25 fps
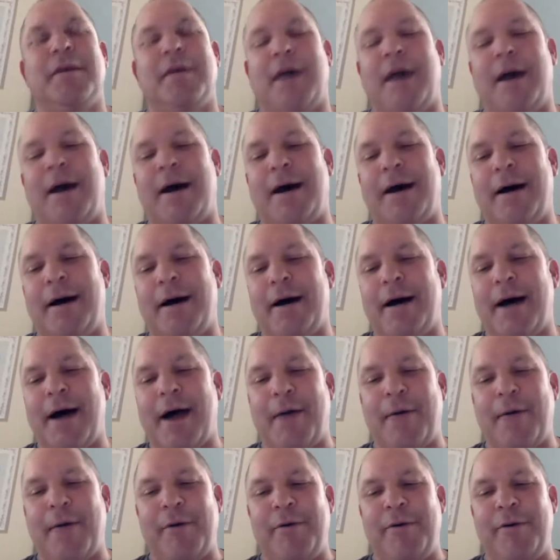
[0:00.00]
I
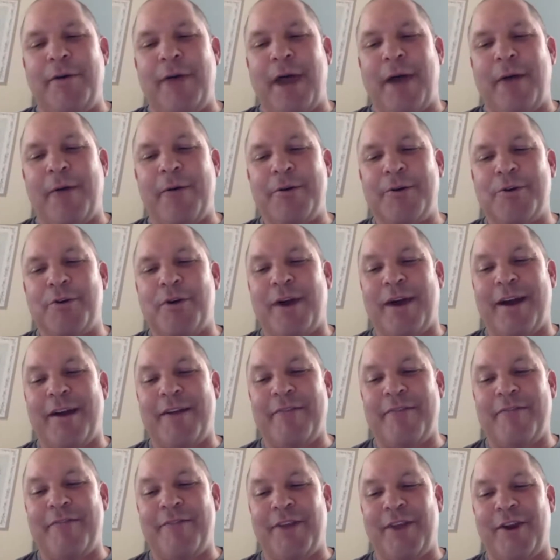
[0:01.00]
would try
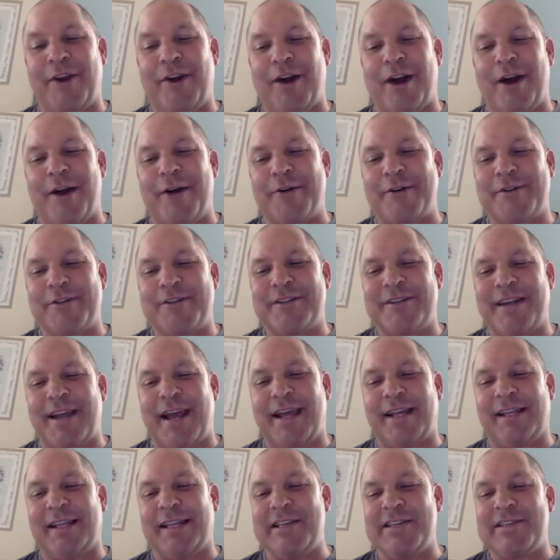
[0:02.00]
and figure out
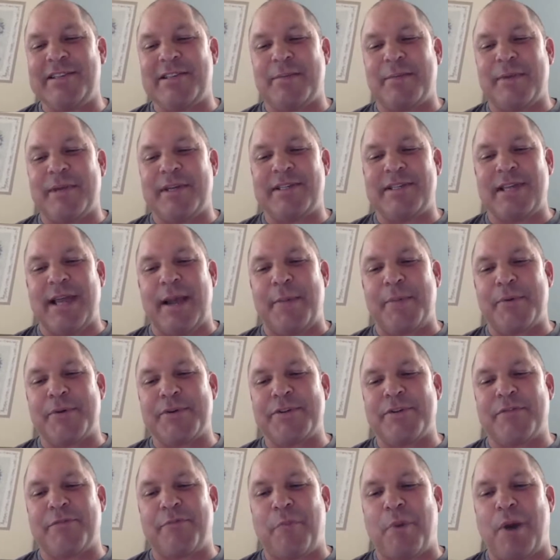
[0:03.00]
at least some examples
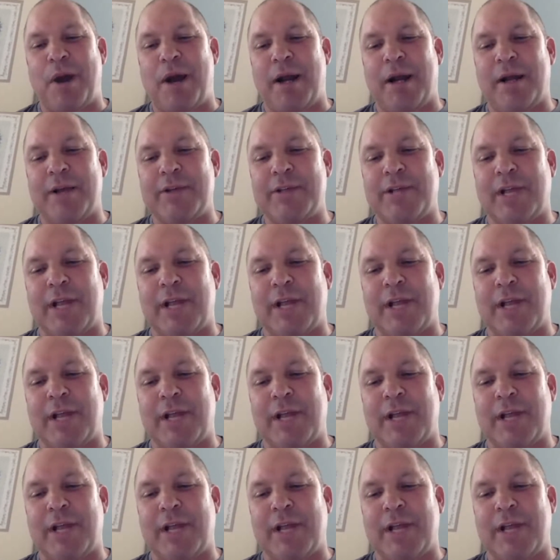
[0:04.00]
of products.